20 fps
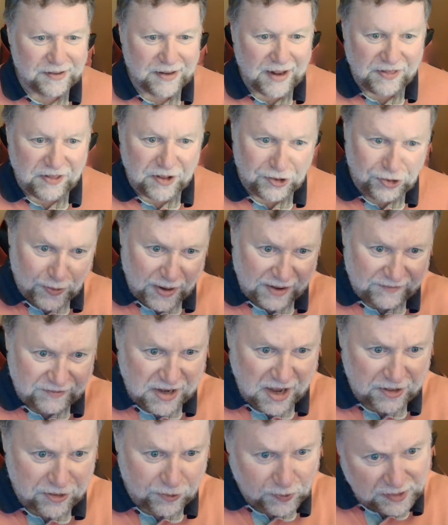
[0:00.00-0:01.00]
And then you have
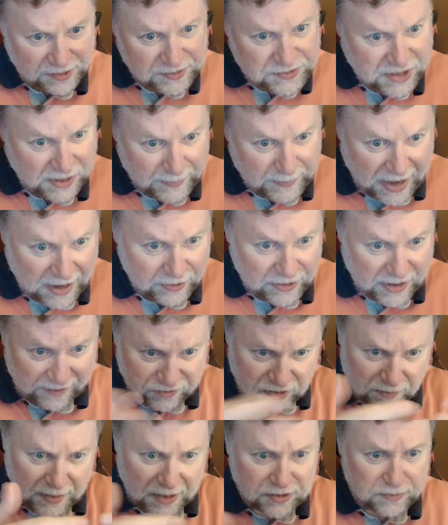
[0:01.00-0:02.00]
another one. Somehow you have to
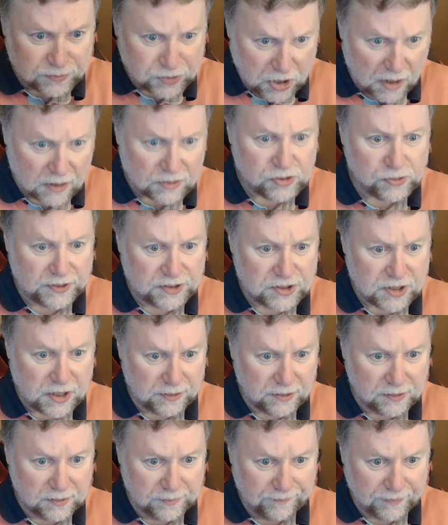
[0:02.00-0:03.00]
make them talk to each other.